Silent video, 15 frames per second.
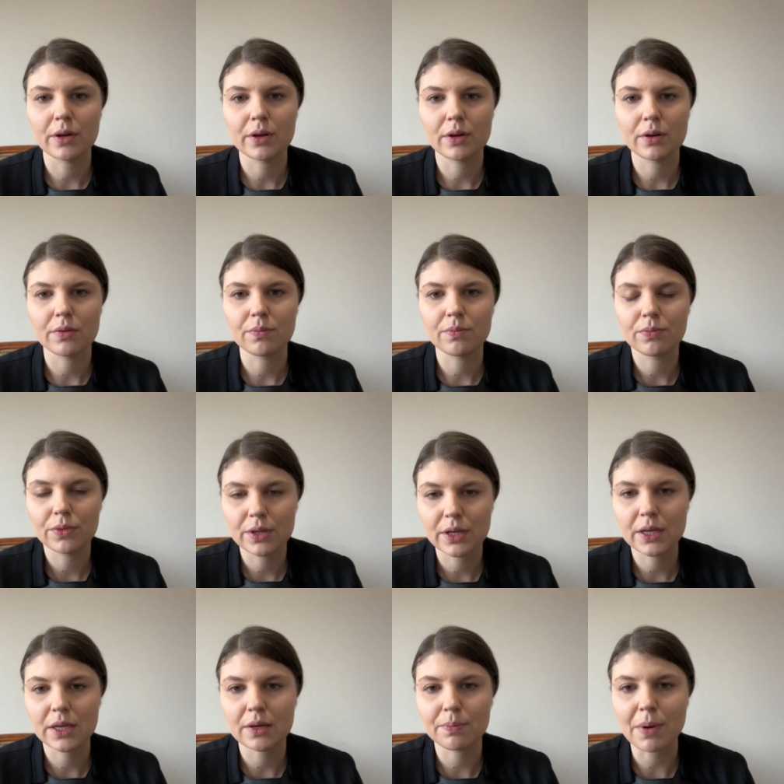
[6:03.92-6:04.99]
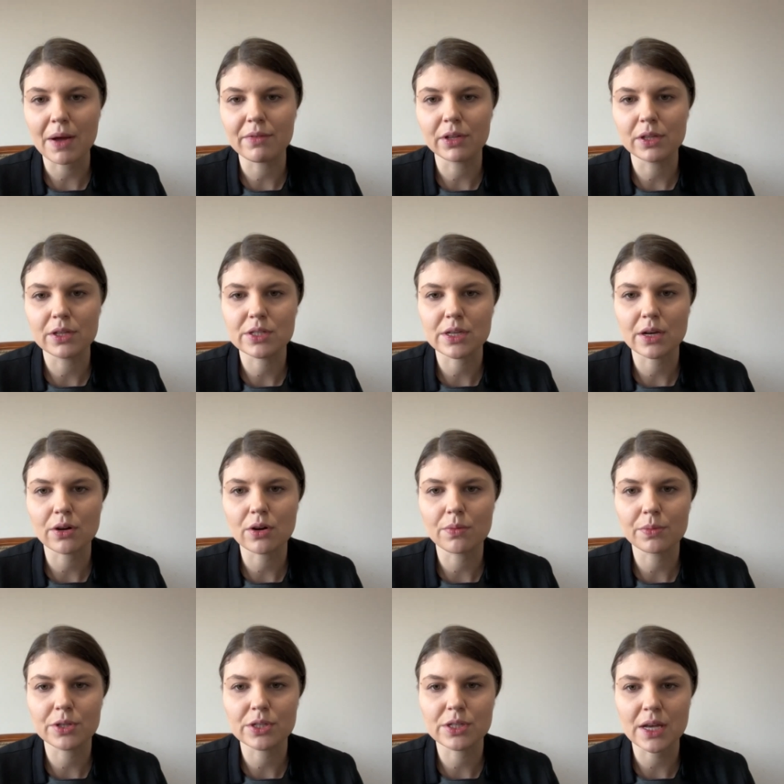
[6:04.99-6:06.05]
uh, he, Pavel is a
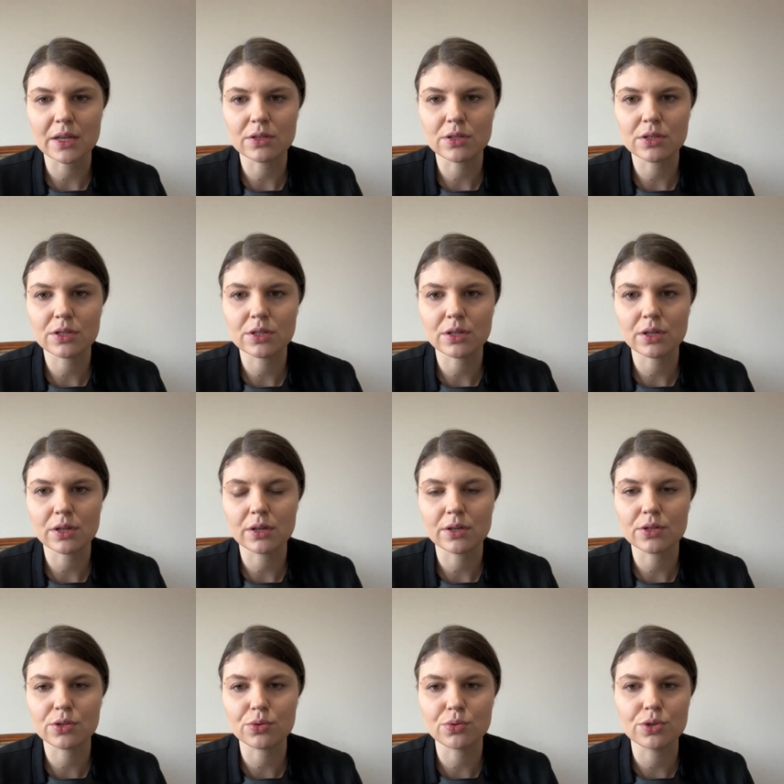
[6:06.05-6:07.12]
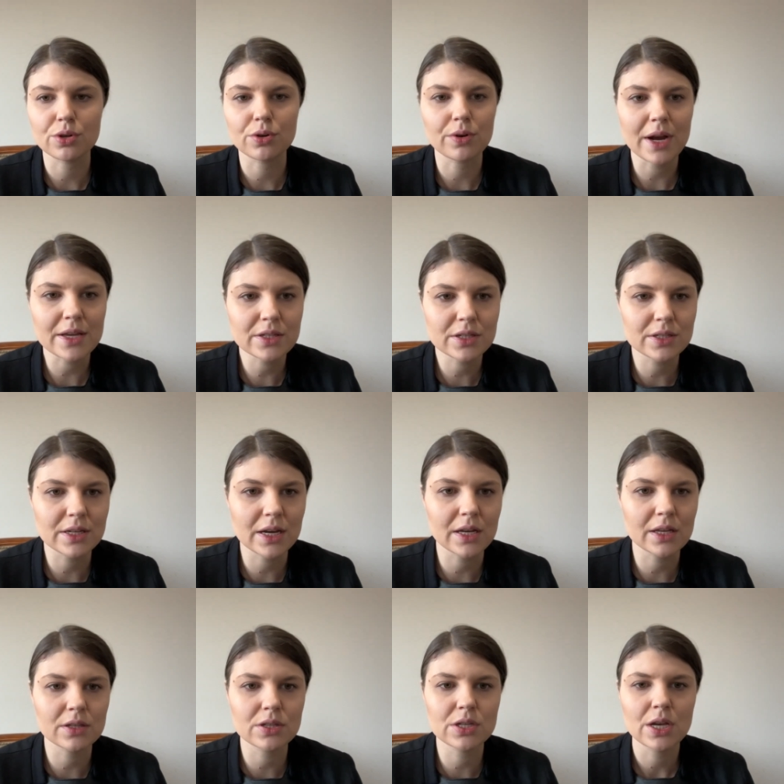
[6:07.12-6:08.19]
common sense uh, studio
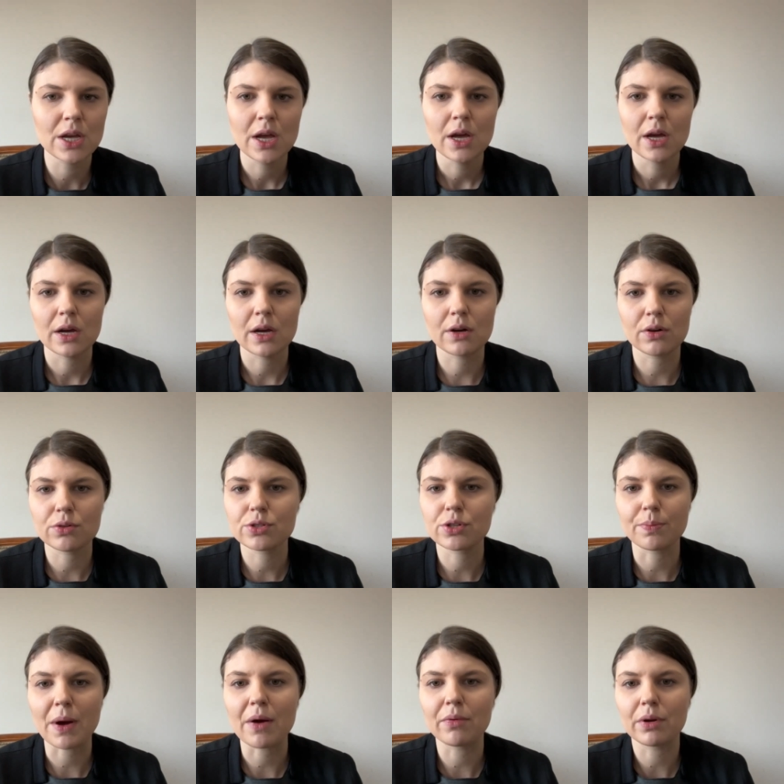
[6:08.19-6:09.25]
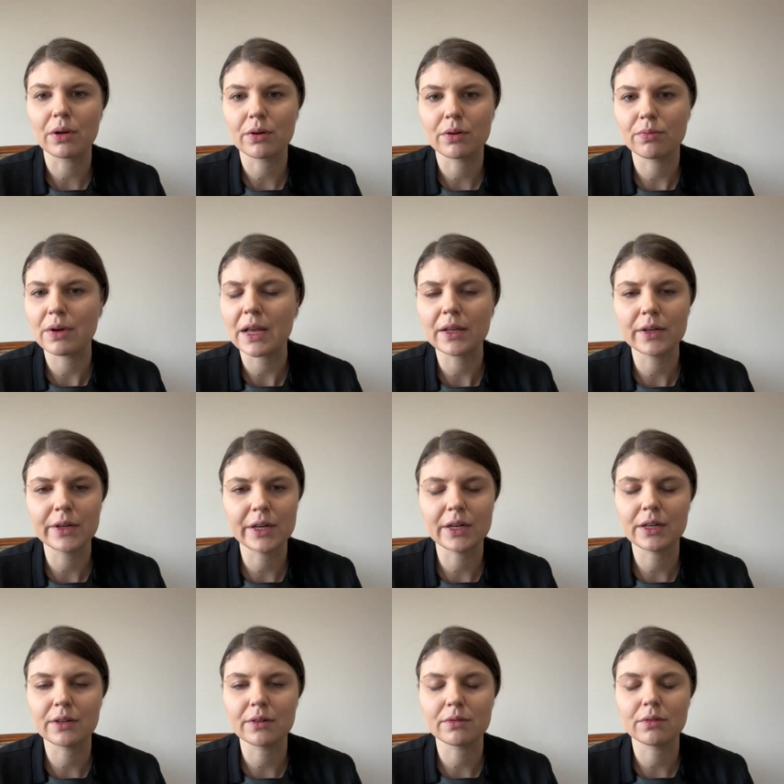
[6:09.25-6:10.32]
resident. Uh, also, Pavel
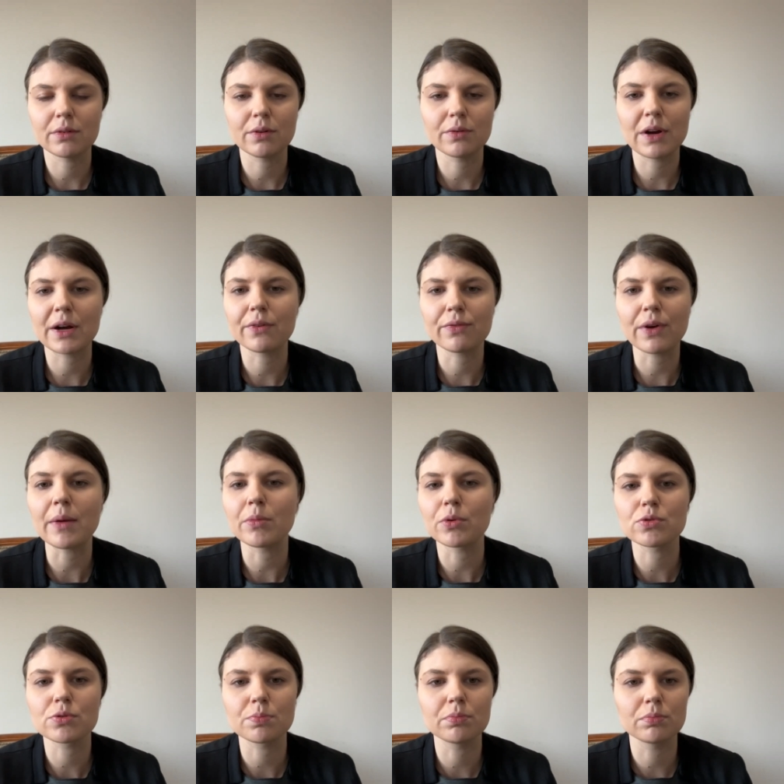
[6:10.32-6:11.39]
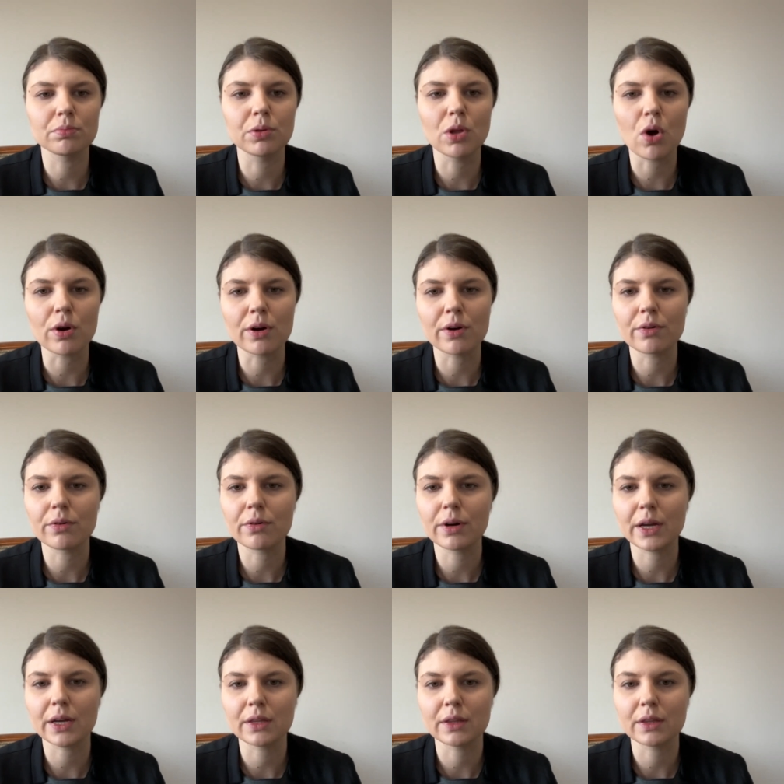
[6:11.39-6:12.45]
very very famous
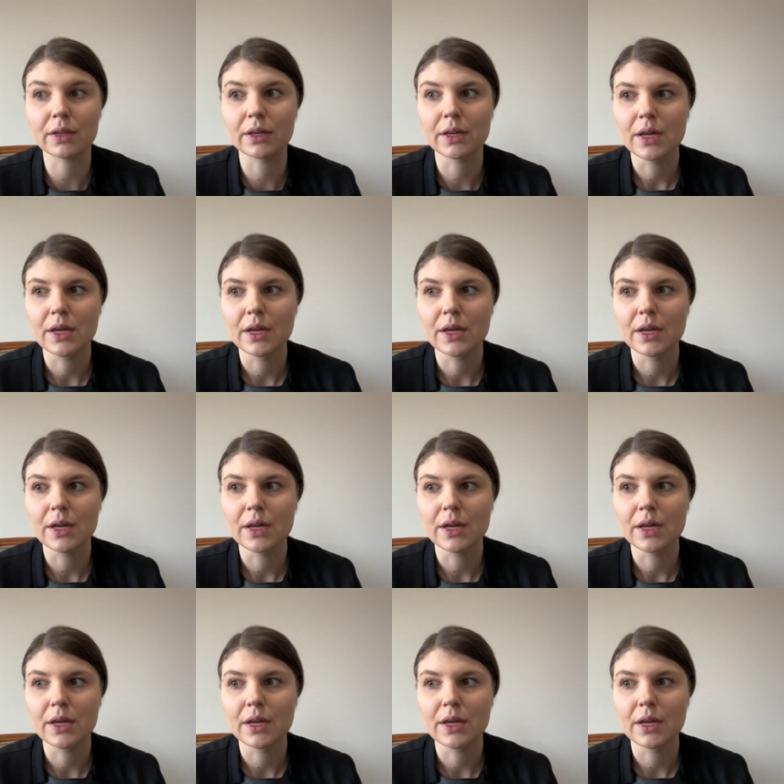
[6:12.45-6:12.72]
blogger in